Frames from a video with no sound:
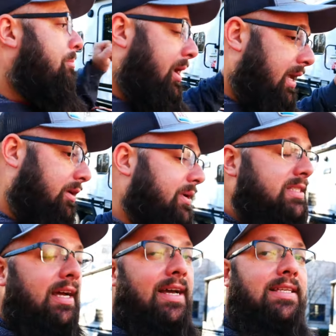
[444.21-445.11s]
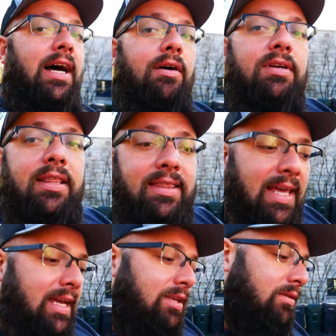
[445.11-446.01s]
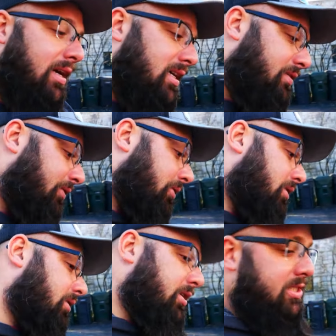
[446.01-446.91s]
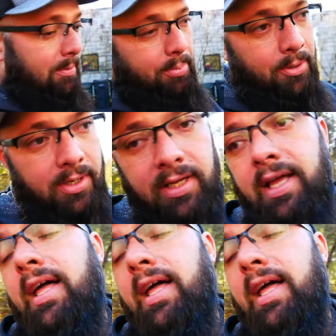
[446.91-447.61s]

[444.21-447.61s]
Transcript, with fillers: But anyways, guys, I want to thank you guys for your support.